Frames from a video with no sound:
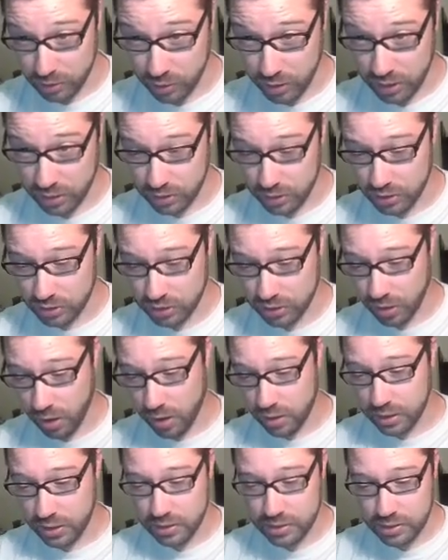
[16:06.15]
You can
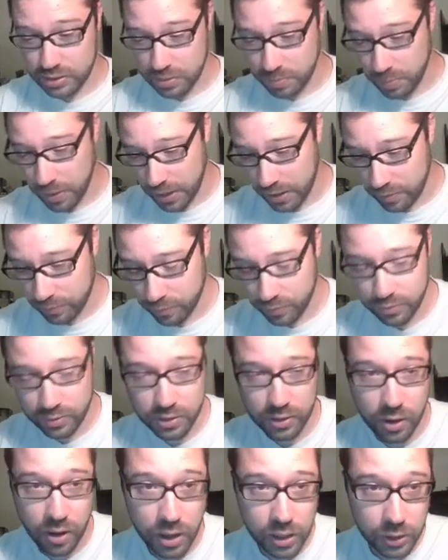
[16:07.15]
discard it to pay for
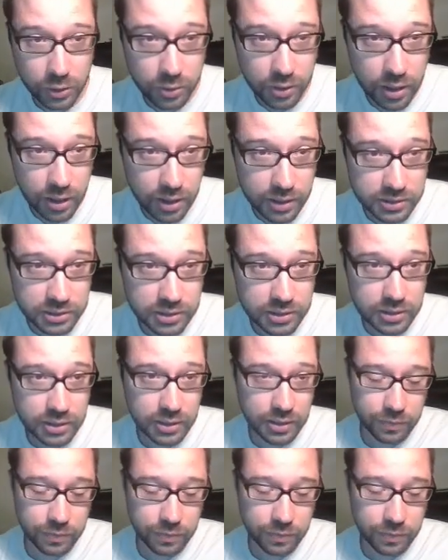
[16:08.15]
the hollow cost.